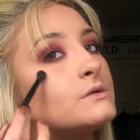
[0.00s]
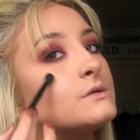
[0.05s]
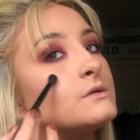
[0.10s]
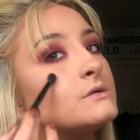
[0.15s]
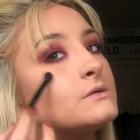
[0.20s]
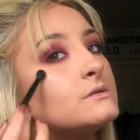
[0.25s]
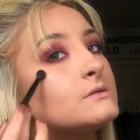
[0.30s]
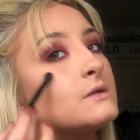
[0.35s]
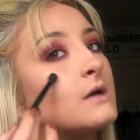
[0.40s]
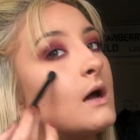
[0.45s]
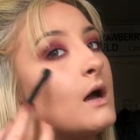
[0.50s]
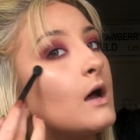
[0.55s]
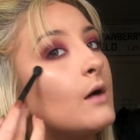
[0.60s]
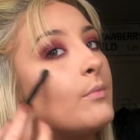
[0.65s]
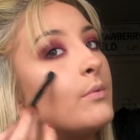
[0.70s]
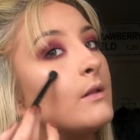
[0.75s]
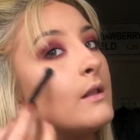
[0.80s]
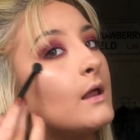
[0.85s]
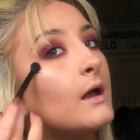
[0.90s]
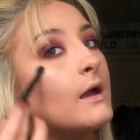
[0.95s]
I'm gonna start
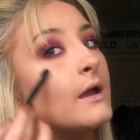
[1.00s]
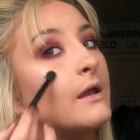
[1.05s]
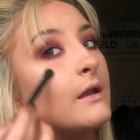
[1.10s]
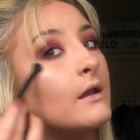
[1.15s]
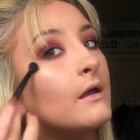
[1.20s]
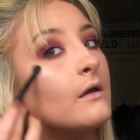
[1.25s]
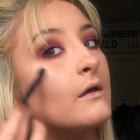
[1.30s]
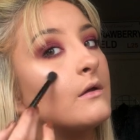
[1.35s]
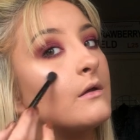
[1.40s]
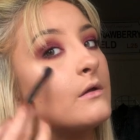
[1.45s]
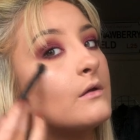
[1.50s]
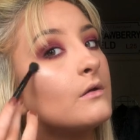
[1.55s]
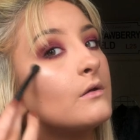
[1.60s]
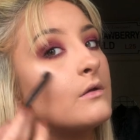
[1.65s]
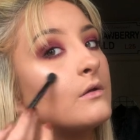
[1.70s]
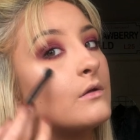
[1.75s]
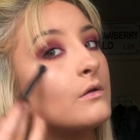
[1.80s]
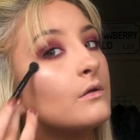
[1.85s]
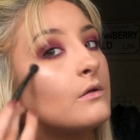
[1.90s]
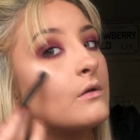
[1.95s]
applying it.
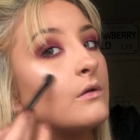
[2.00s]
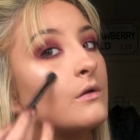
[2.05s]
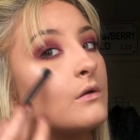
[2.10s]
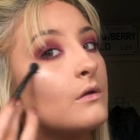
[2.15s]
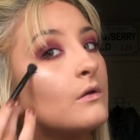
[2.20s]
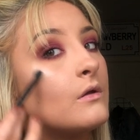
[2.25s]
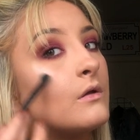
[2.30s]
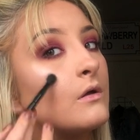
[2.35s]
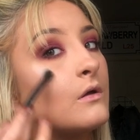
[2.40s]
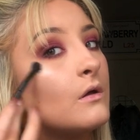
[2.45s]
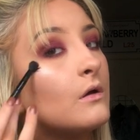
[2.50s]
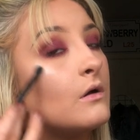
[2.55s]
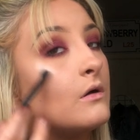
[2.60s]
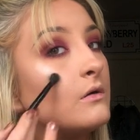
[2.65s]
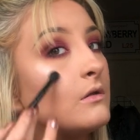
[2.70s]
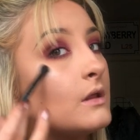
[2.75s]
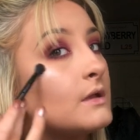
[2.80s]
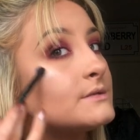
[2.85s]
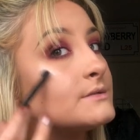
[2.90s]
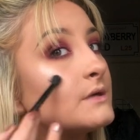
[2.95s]

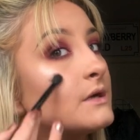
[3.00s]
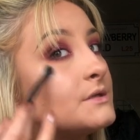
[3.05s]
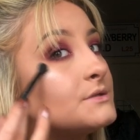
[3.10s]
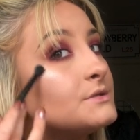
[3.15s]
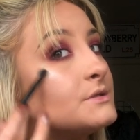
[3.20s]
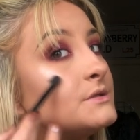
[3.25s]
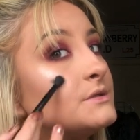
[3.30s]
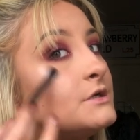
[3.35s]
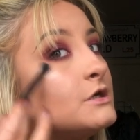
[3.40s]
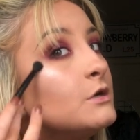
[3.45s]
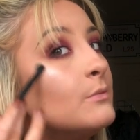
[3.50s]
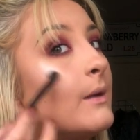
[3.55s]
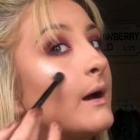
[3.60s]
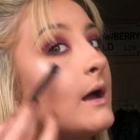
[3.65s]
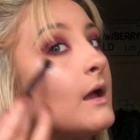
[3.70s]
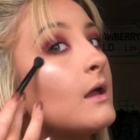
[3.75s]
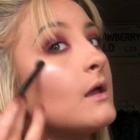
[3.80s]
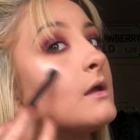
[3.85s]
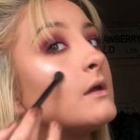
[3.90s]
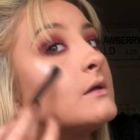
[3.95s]
Well, that's not actually too
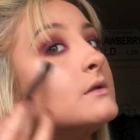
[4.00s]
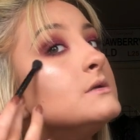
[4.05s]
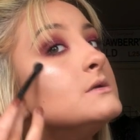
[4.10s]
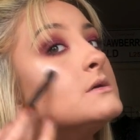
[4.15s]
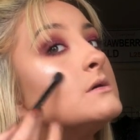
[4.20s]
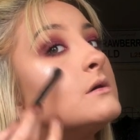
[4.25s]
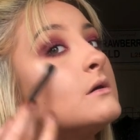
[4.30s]
bad.